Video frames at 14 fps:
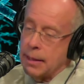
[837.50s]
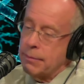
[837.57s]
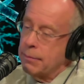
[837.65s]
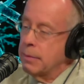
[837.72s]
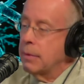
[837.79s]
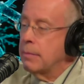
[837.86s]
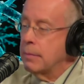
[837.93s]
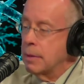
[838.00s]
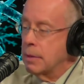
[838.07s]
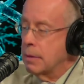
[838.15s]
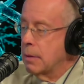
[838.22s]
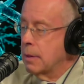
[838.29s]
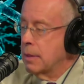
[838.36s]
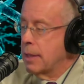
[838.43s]
the, it's
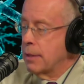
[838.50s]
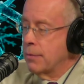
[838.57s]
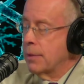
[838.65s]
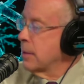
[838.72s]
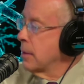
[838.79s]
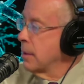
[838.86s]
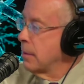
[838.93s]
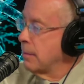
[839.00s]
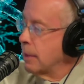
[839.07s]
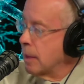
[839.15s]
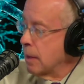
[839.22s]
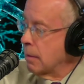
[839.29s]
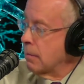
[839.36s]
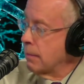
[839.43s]
an exaggeration the
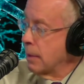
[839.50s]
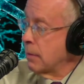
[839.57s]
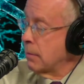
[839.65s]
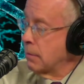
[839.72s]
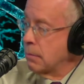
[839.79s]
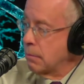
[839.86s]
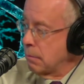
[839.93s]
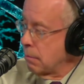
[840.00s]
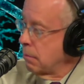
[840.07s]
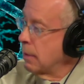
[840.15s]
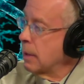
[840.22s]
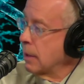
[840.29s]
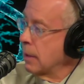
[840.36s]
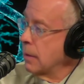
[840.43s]
minute but
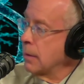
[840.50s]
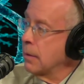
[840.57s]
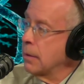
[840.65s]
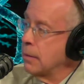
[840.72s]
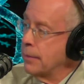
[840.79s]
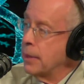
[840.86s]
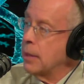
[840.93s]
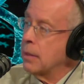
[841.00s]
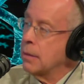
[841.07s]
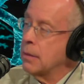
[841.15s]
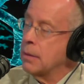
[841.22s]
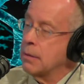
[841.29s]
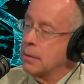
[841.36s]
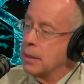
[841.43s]
really, the minute
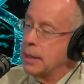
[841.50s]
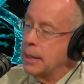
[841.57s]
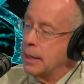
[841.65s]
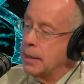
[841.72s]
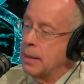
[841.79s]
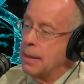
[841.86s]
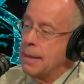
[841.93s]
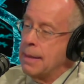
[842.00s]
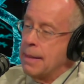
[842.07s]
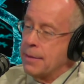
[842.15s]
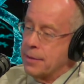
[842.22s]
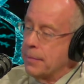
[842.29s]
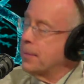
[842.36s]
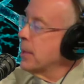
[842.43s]
a
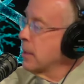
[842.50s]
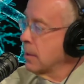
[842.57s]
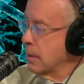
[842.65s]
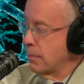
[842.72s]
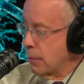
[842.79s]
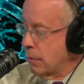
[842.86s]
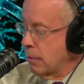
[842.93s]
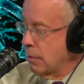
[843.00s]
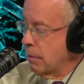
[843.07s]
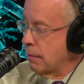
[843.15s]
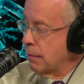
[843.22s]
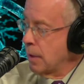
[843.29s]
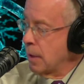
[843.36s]
something is approved